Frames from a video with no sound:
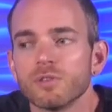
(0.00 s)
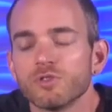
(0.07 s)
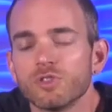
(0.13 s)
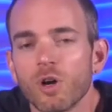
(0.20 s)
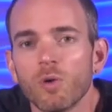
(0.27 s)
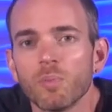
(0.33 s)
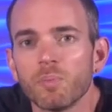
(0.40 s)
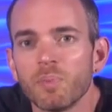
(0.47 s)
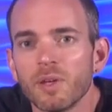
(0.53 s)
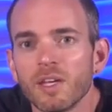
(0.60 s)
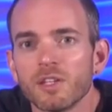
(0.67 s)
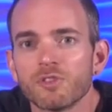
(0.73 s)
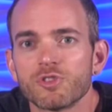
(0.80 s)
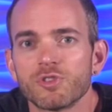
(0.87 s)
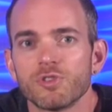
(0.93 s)
don't
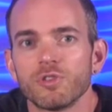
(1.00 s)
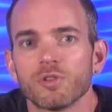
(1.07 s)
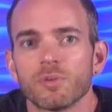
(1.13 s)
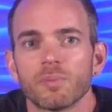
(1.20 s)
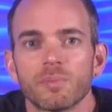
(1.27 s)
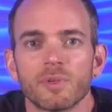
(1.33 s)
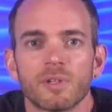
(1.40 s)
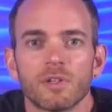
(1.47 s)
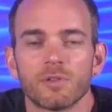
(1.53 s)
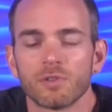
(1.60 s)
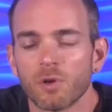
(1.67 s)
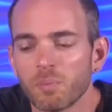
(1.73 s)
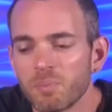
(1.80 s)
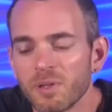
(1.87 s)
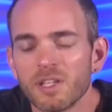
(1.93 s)
pitch in
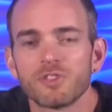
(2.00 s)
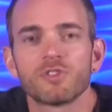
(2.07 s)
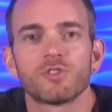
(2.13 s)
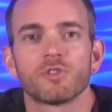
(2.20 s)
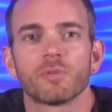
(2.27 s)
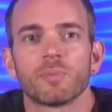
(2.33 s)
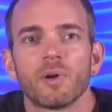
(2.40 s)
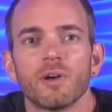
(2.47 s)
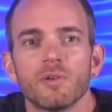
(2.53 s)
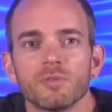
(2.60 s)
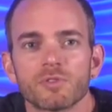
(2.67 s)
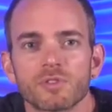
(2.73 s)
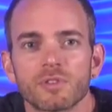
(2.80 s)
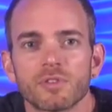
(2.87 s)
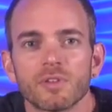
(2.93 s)
your
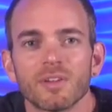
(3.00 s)
post.